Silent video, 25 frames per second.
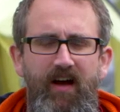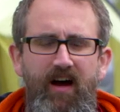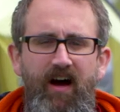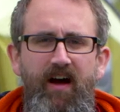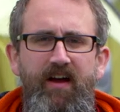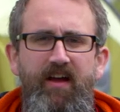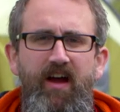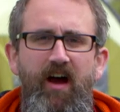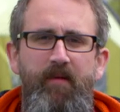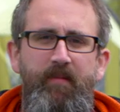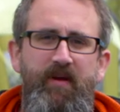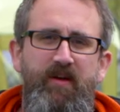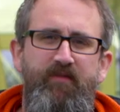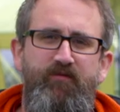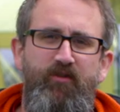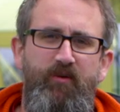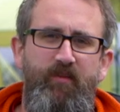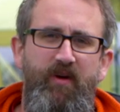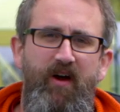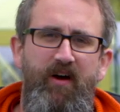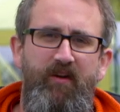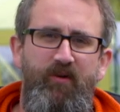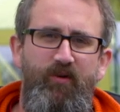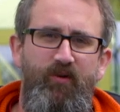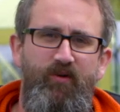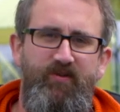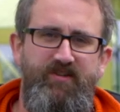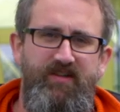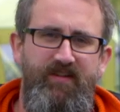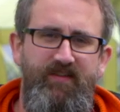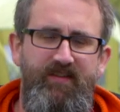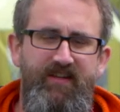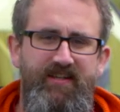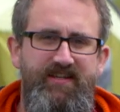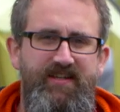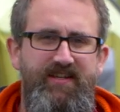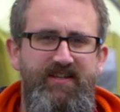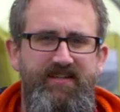Hi, I'm Ian from GoOutdoors,
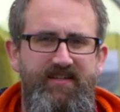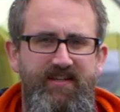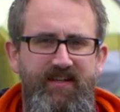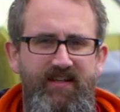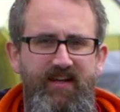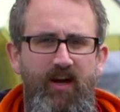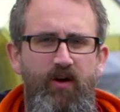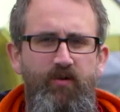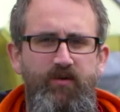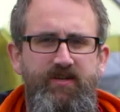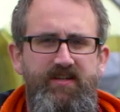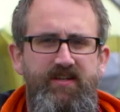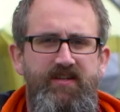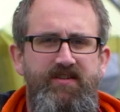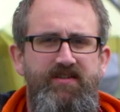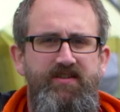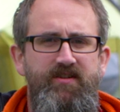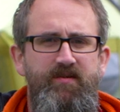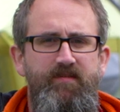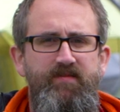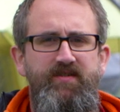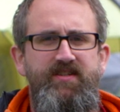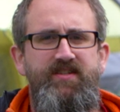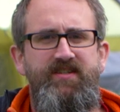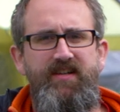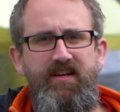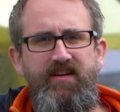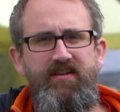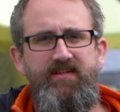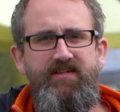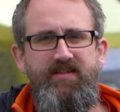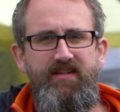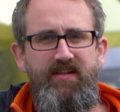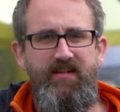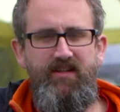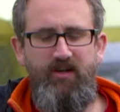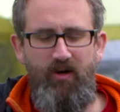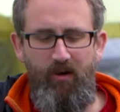and this is the GoSystem
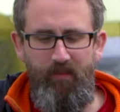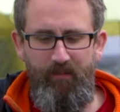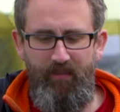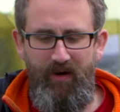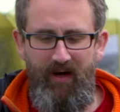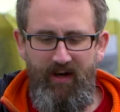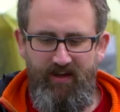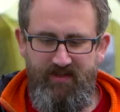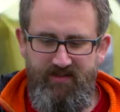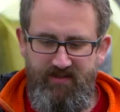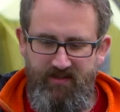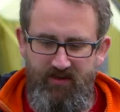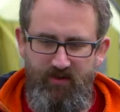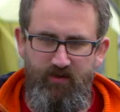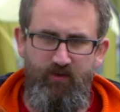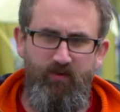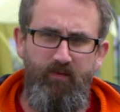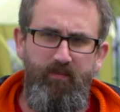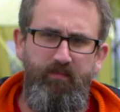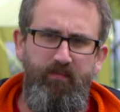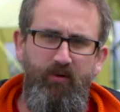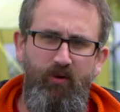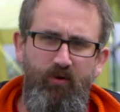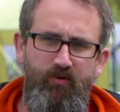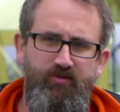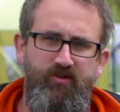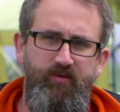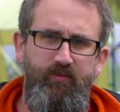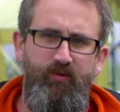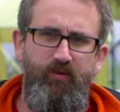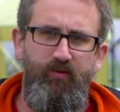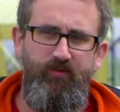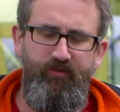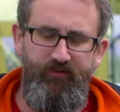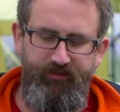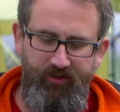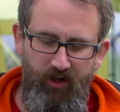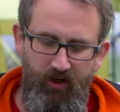Dynasty Compact 2
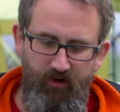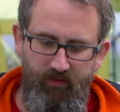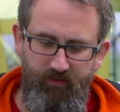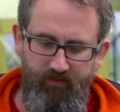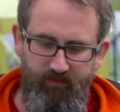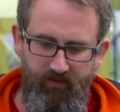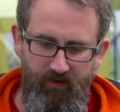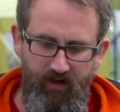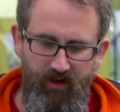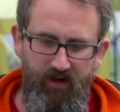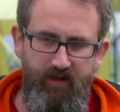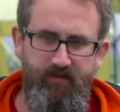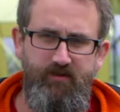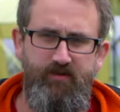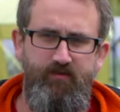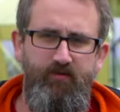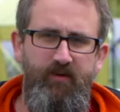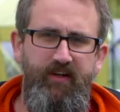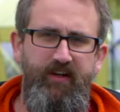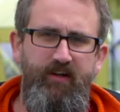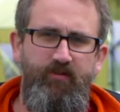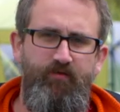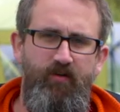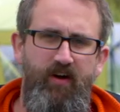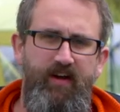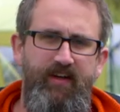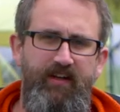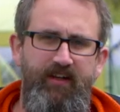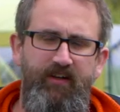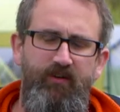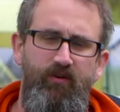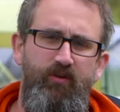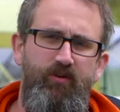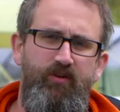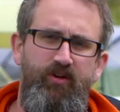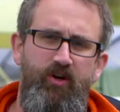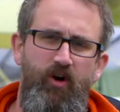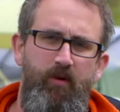portable stove. It's a really great
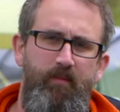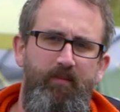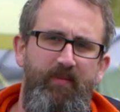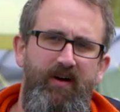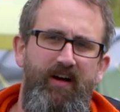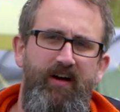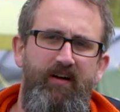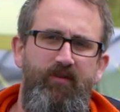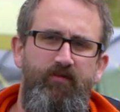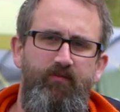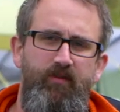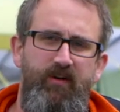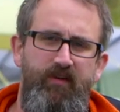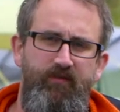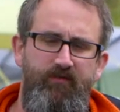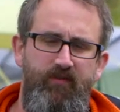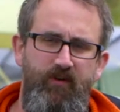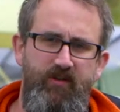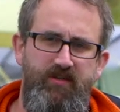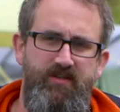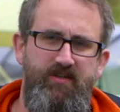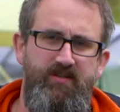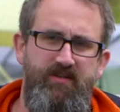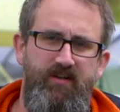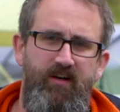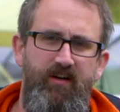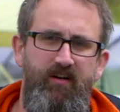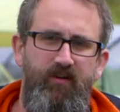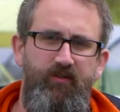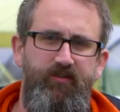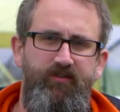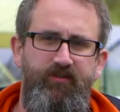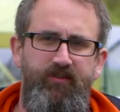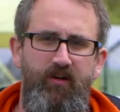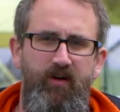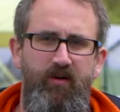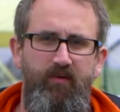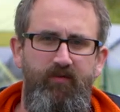little compact, really versatile
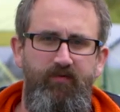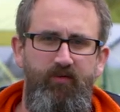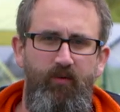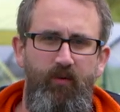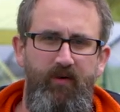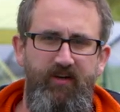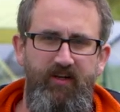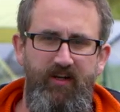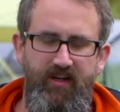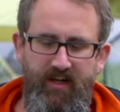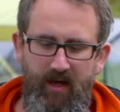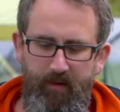stove for when you're